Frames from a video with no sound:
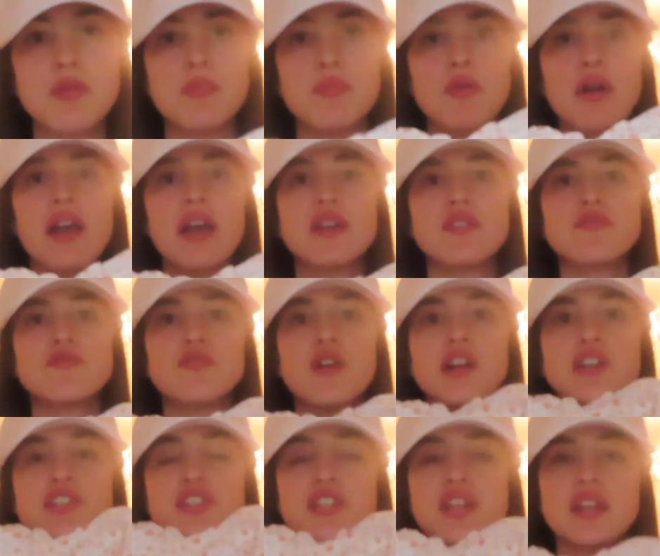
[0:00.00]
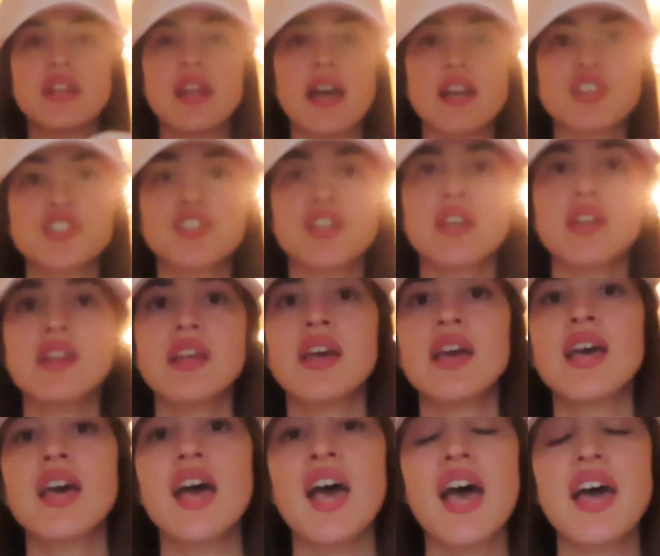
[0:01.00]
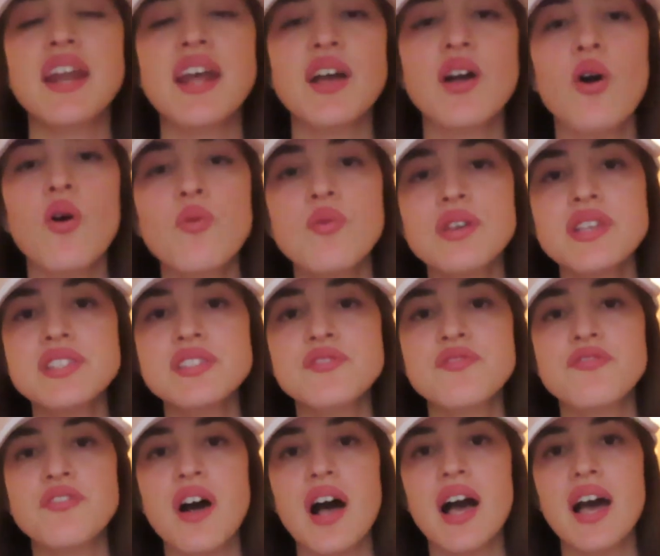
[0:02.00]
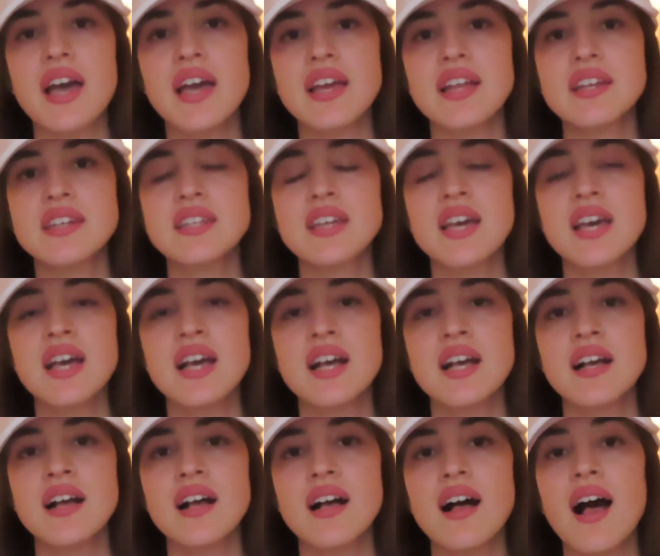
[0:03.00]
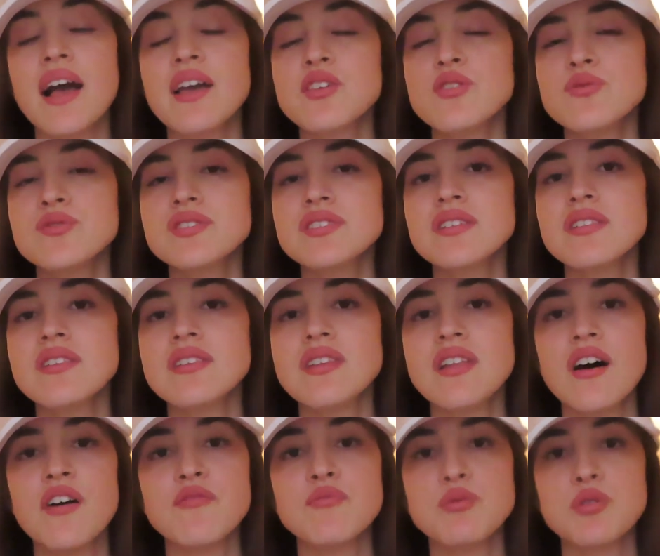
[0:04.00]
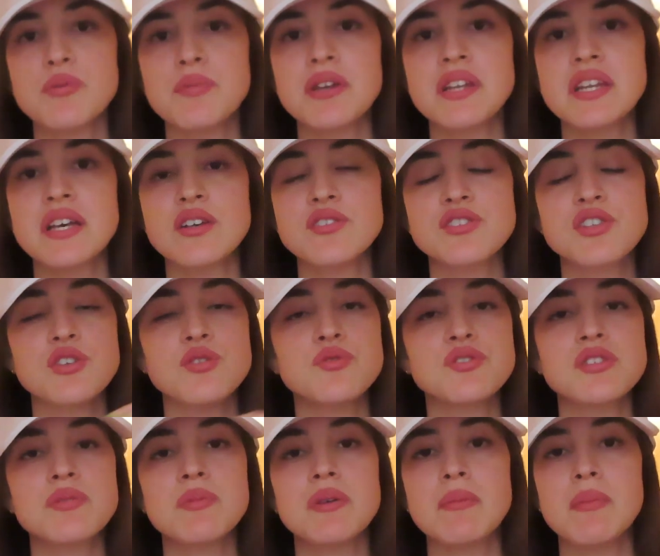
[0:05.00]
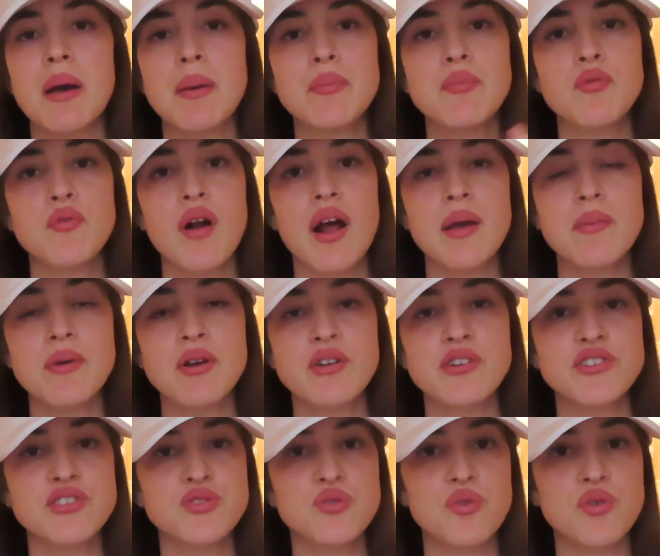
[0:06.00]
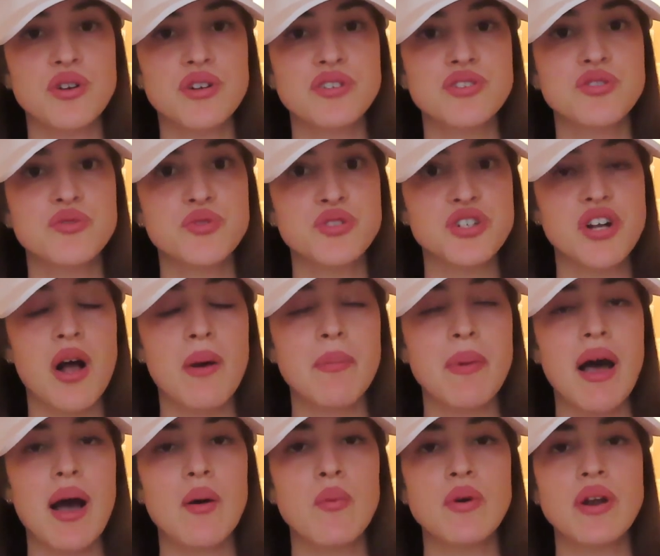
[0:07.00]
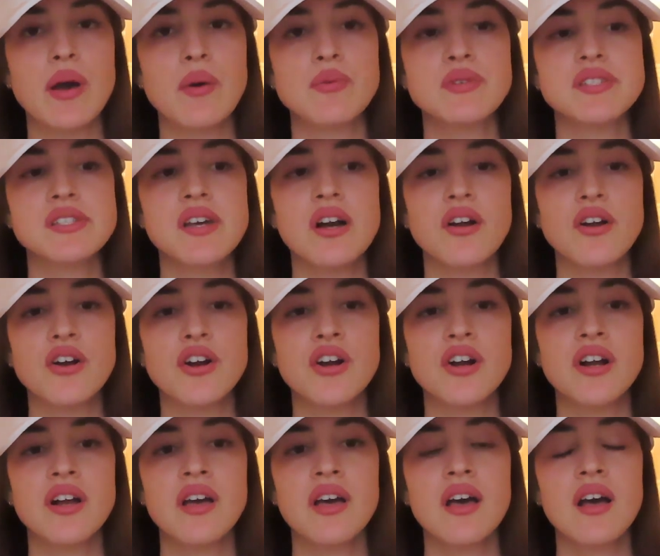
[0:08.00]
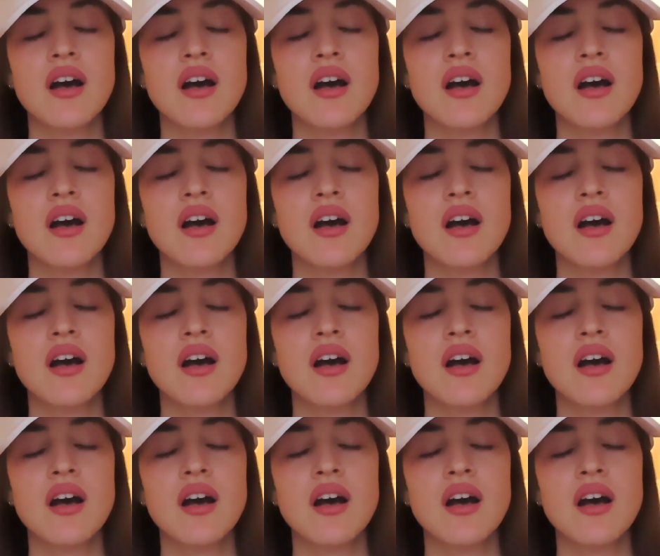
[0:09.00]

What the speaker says: the brand French Connection. And I always find, I used to love Bloomingdale's. It used to be my primary store to shop at when I was younger.